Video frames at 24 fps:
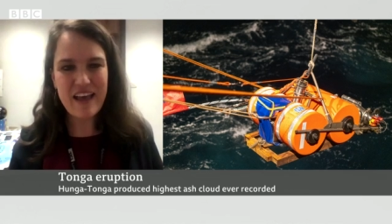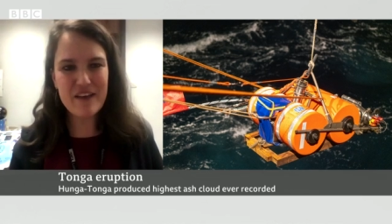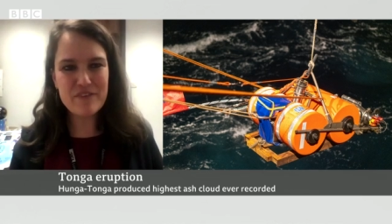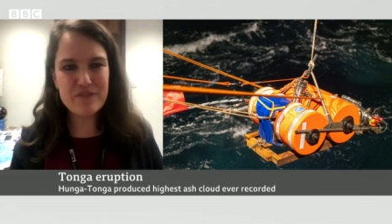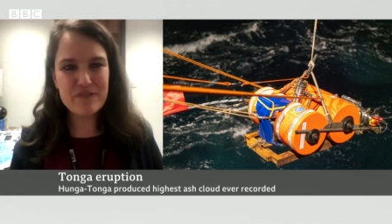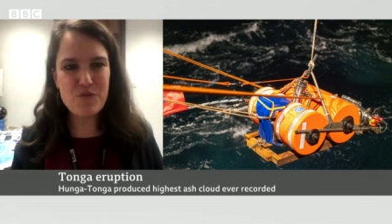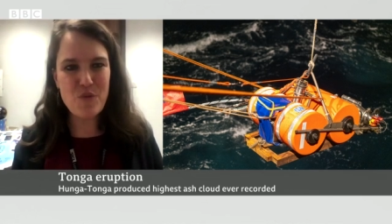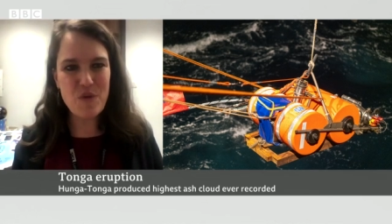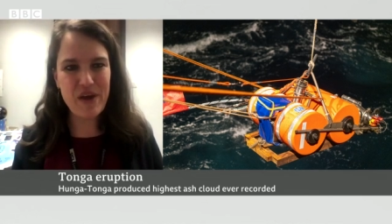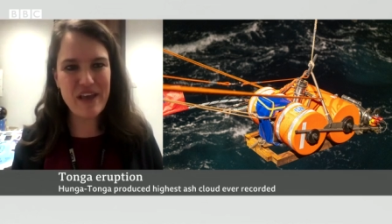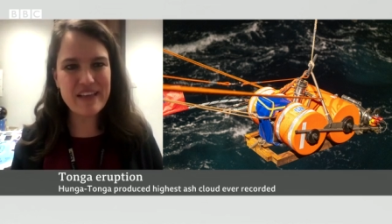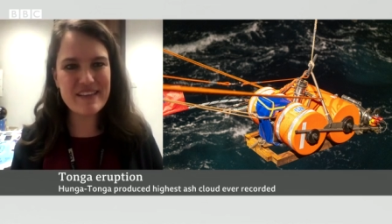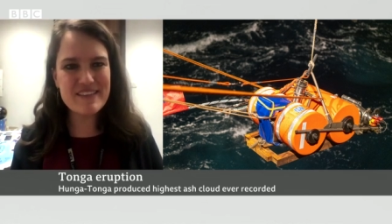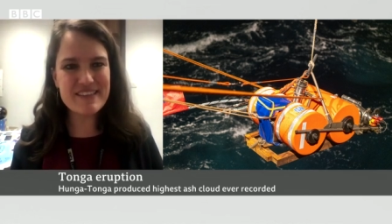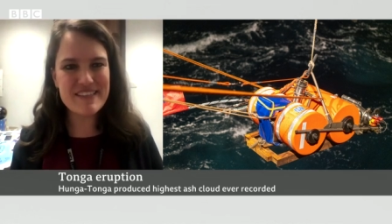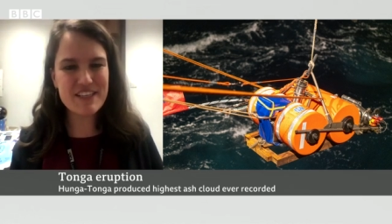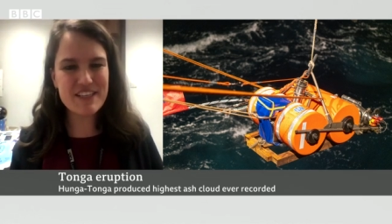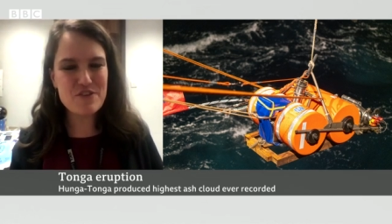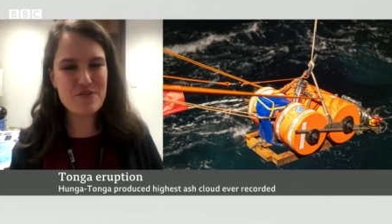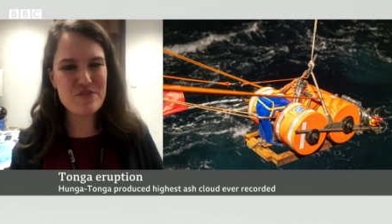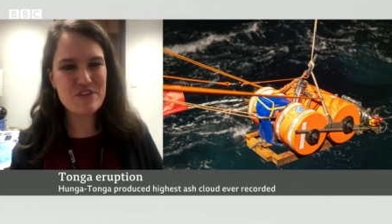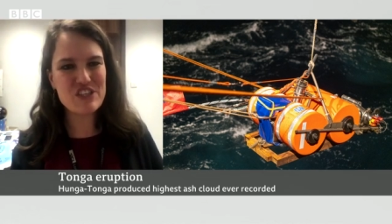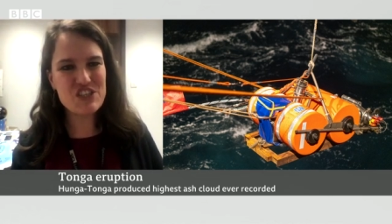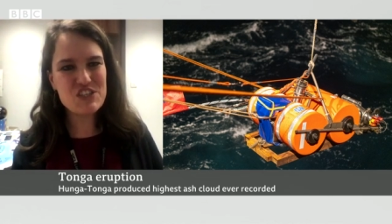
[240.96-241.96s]
of whales in
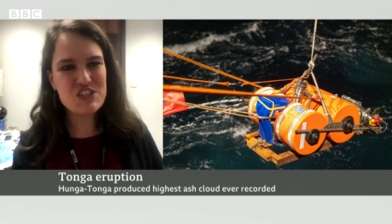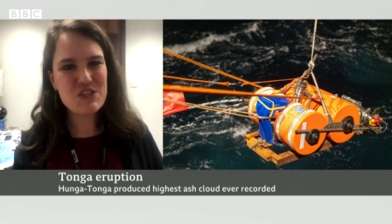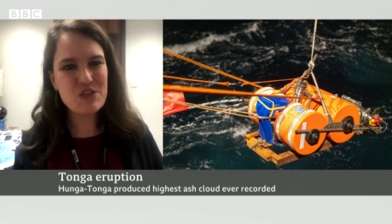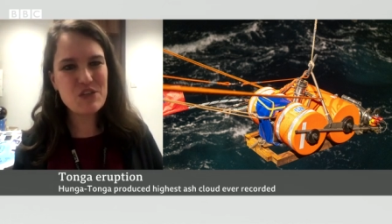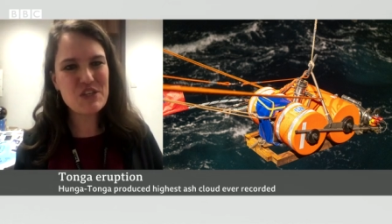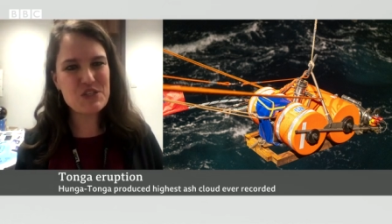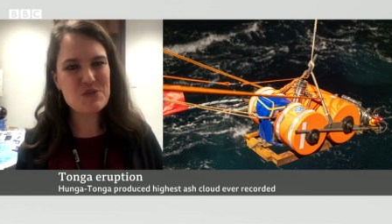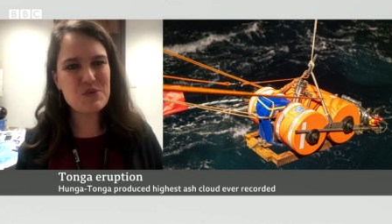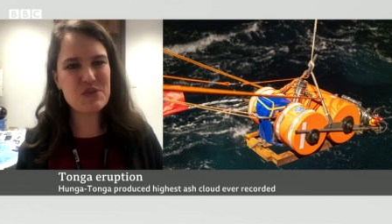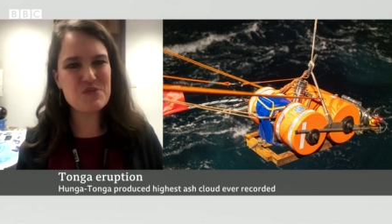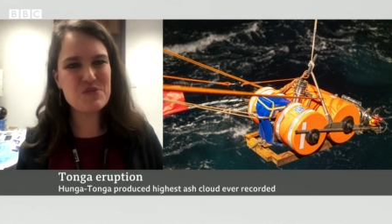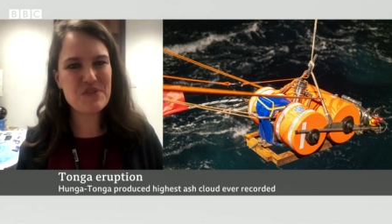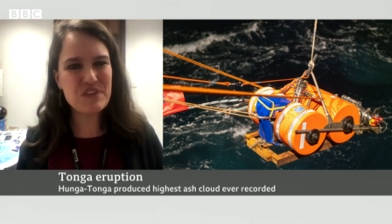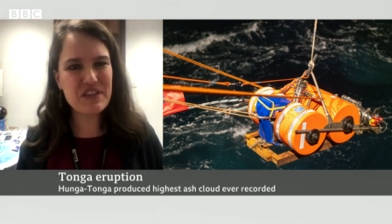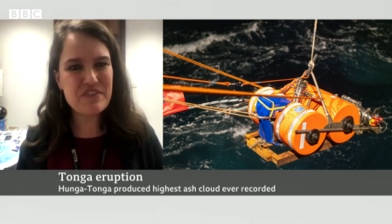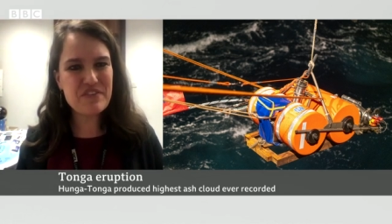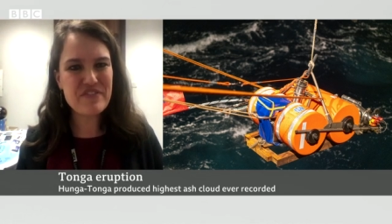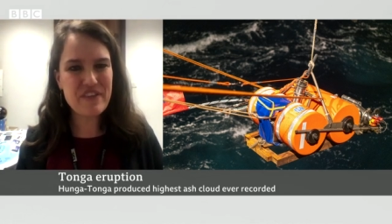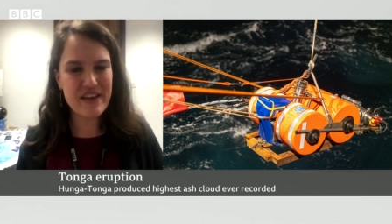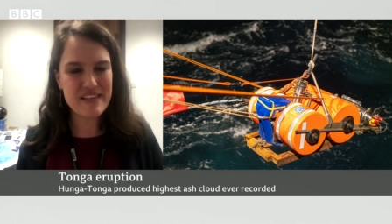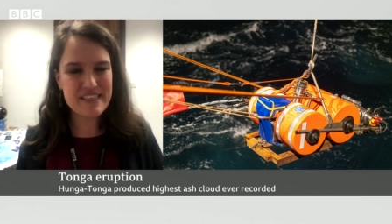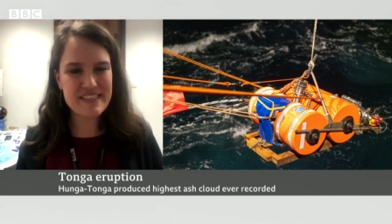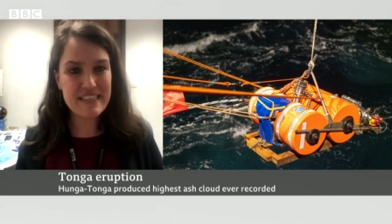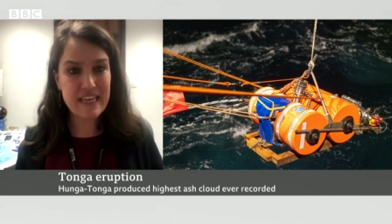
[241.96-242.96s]
the region. So this was really
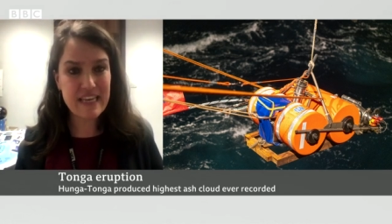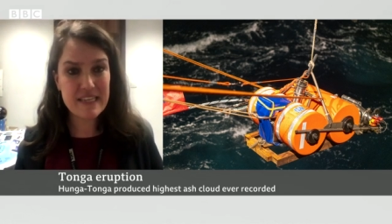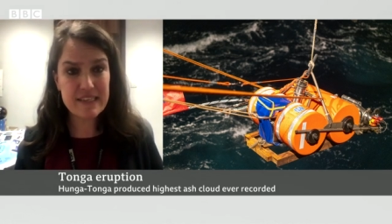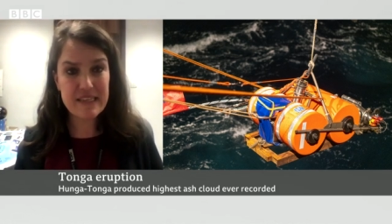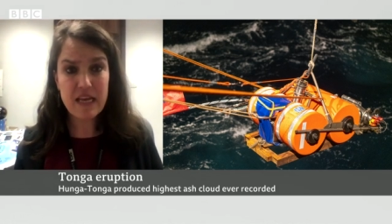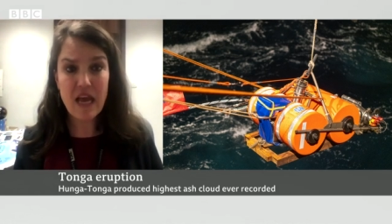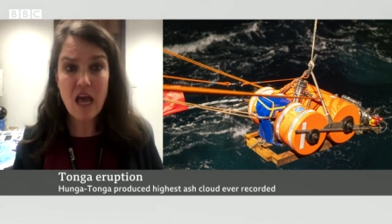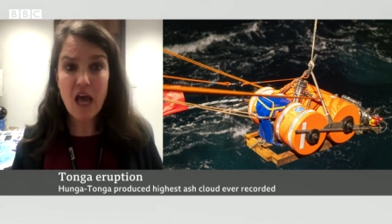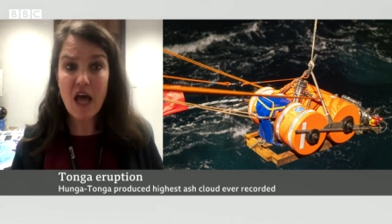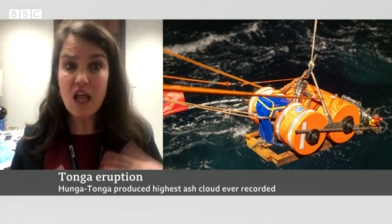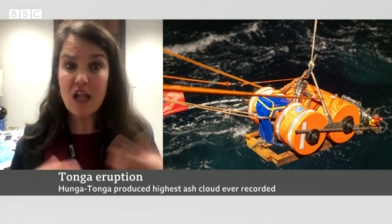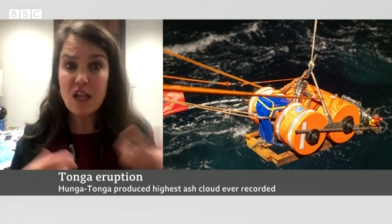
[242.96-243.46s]
fascinating.